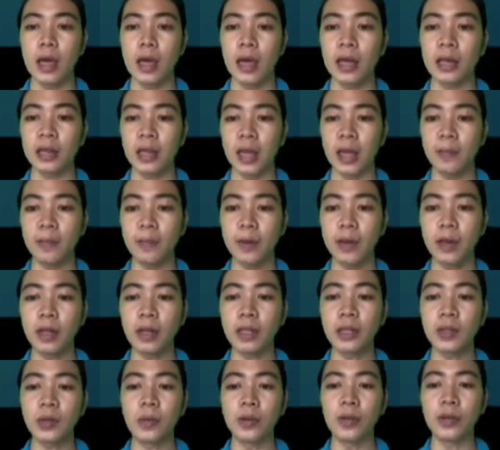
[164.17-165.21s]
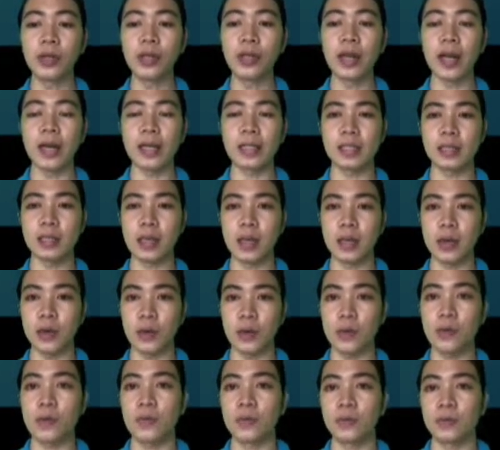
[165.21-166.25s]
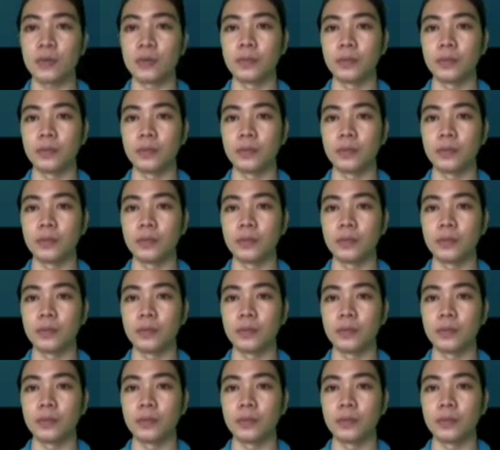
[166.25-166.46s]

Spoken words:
and ML to learn as they go.